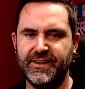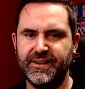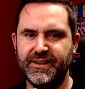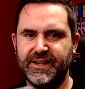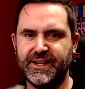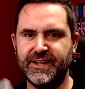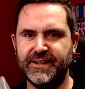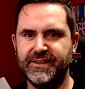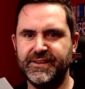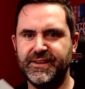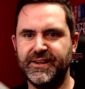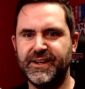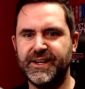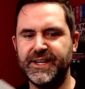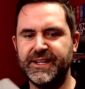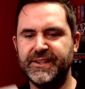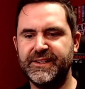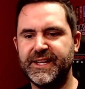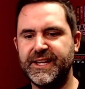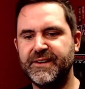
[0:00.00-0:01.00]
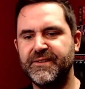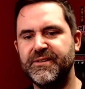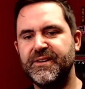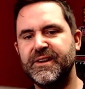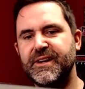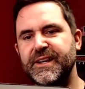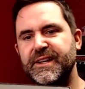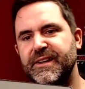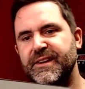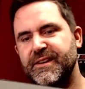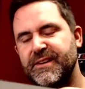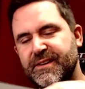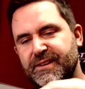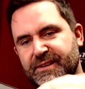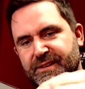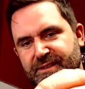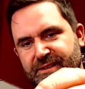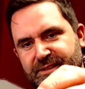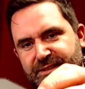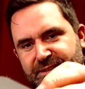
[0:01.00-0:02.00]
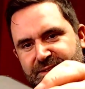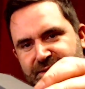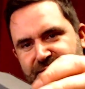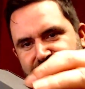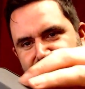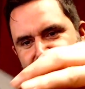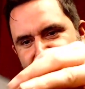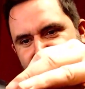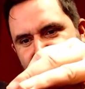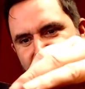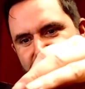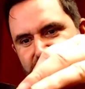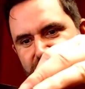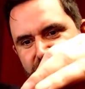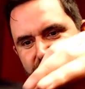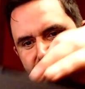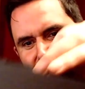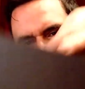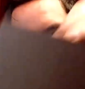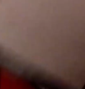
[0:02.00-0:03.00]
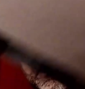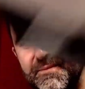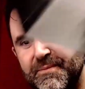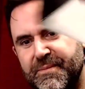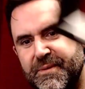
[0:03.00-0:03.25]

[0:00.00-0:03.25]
That slides out like the watch strap.